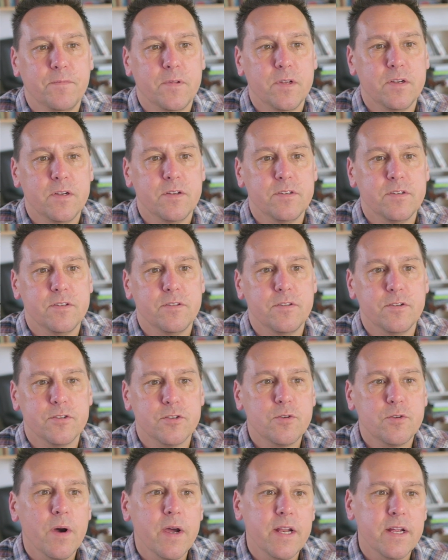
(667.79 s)

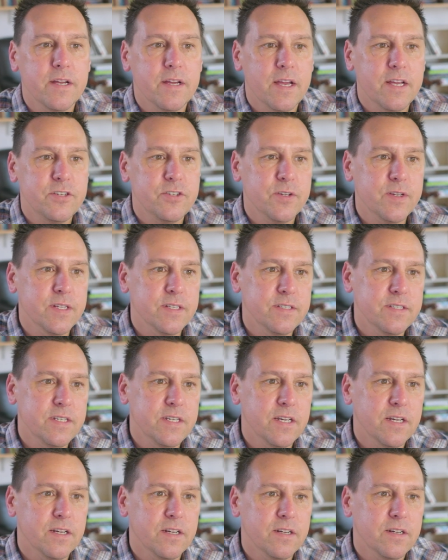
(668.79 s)
There's quite as you can
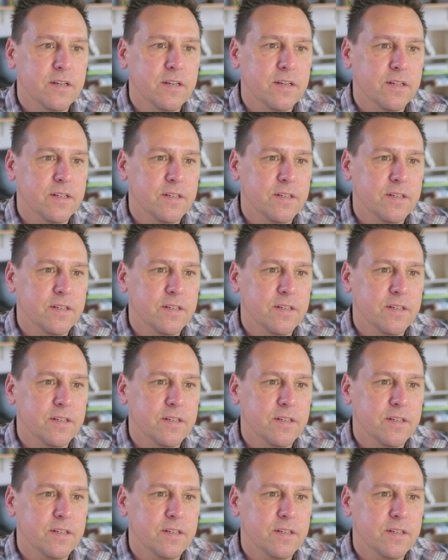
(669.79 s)
see, a